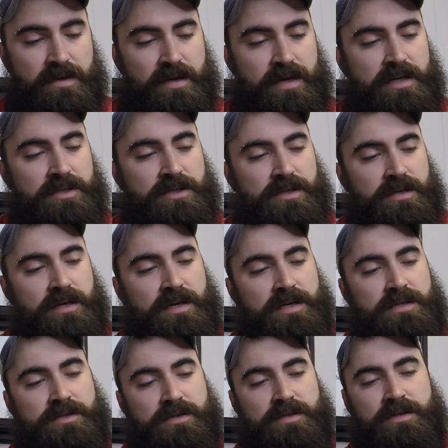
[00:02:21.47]
each
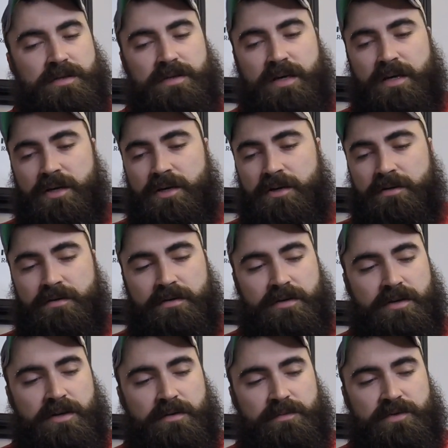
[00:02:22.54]
container
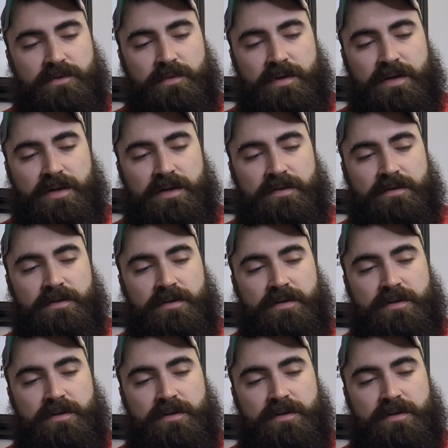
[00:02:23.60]
comes with